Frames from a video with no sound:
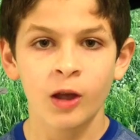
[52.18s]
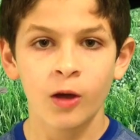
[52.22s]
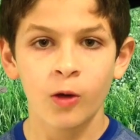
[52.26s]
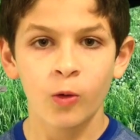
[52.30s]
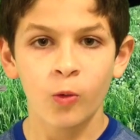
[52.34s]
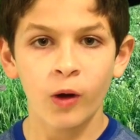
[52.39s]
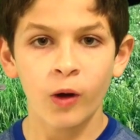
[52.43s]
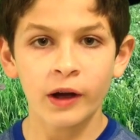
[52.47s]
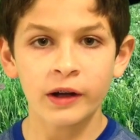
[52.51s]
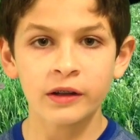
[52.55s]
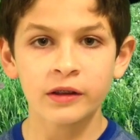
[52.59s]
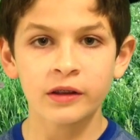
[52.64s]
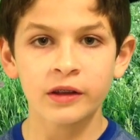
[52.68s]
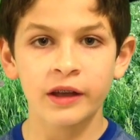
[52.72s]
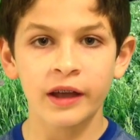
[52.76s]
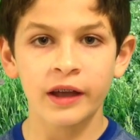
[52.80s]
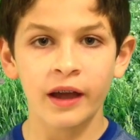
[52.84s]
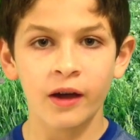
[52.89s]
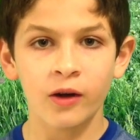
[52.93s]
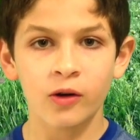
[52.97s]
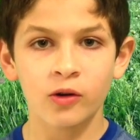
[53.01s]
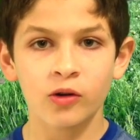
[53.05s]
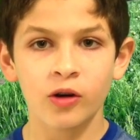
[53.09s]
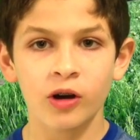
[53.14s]
Why did the
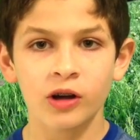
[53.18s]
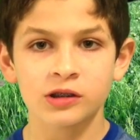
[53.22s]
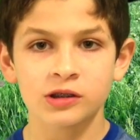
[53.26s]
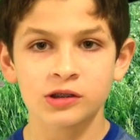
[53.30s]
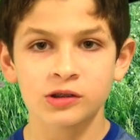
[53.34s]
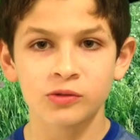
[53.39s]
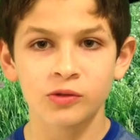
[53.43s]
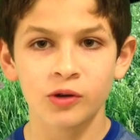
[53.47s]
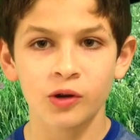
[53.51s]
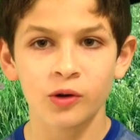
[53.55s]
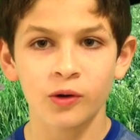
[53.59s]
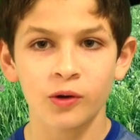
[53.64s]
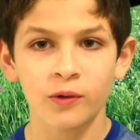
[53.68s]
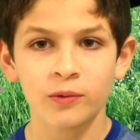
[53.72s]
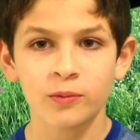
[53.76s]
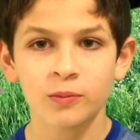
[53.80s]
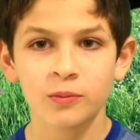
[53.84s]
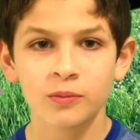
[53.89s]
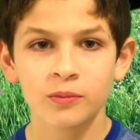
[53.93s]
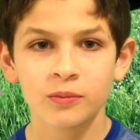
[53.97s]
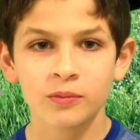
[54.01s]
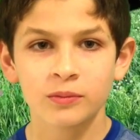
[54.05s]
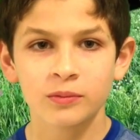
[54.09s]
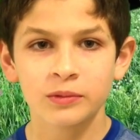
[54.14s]
cow cross the road?
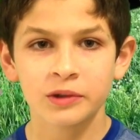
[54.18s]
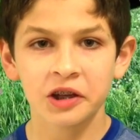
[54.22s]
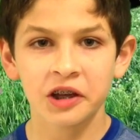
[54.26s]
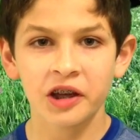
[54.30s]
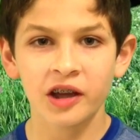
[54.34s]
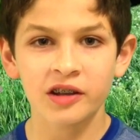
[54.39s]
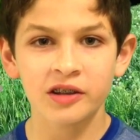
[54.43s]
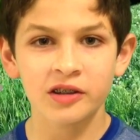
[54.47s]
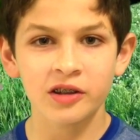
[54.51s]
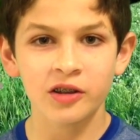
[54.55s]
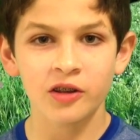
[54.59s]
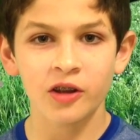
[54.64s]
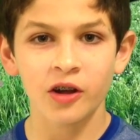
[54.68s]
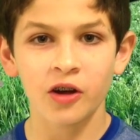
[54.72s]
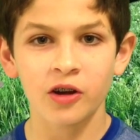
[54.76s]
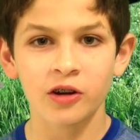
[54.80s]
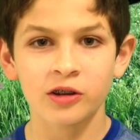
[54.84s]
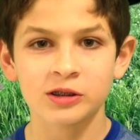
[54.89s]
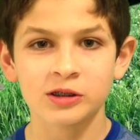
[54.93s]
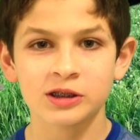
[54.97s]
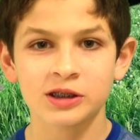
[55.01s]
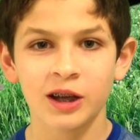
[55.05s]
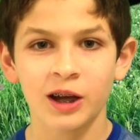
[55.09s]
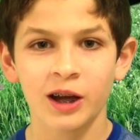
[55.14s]
To get to the other
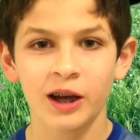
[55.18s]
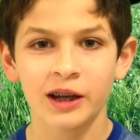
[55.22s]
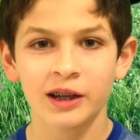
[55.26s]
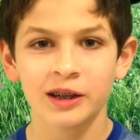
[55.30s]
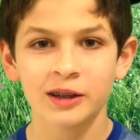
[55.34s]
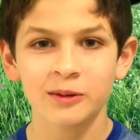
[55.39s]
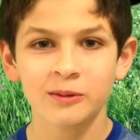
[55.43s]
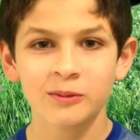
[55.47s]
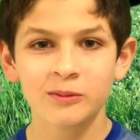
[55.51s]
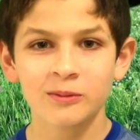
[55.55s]
side.